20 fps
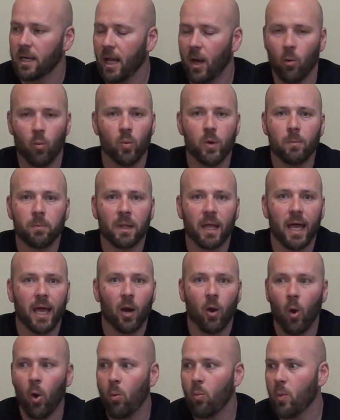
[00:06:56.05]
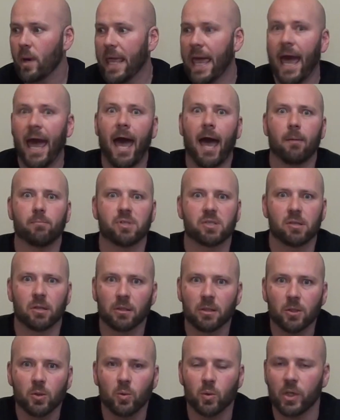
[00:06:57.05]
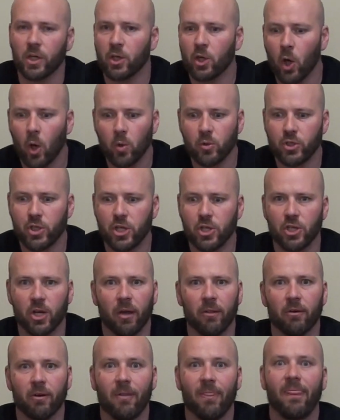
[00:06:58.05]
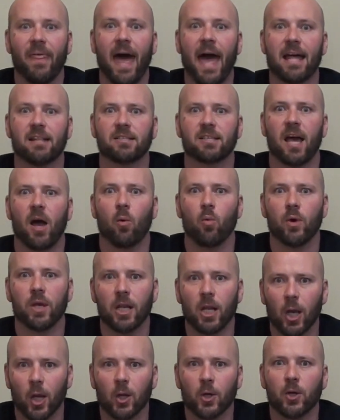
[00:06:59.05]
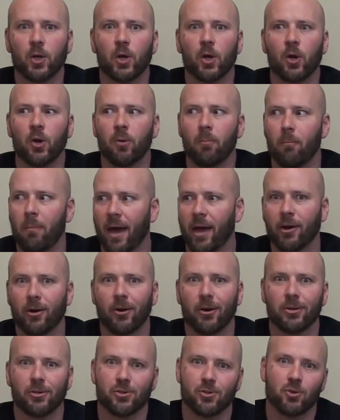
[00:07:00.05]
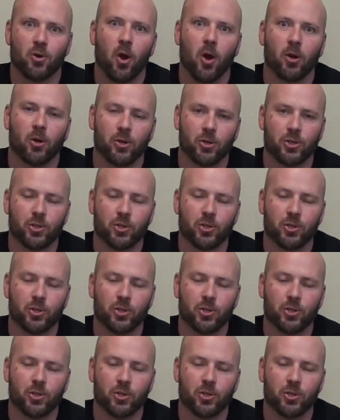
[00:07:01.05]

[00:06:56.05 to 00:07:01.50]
Now when we play at home, we absolutely coach each other, and that's how we learn better and stronger